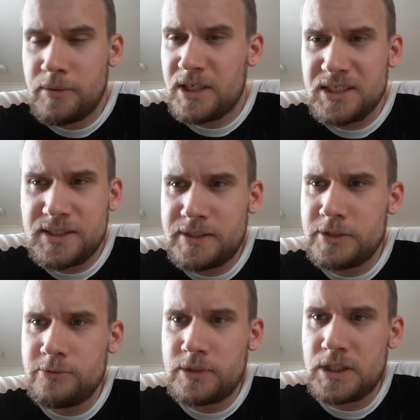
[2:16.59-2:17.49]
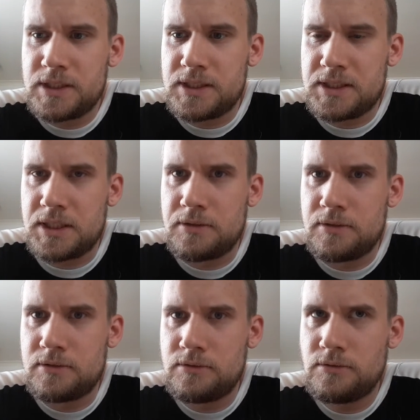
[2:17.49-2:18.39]
But as soon as
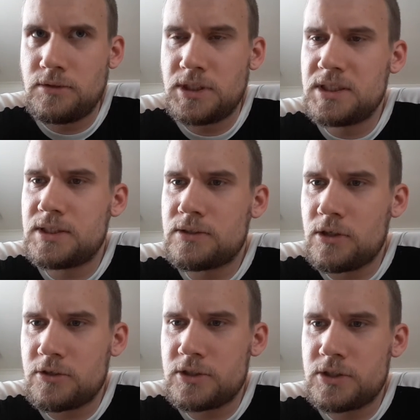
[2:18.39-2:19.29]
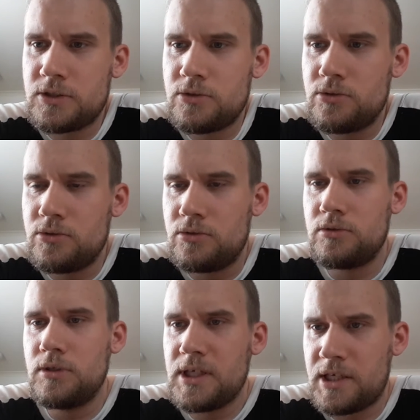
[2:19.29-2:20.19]
she starts to
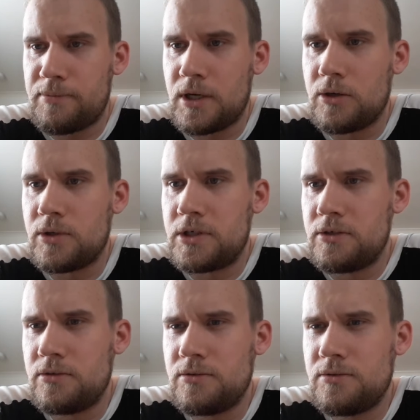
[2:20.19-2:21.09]
get power,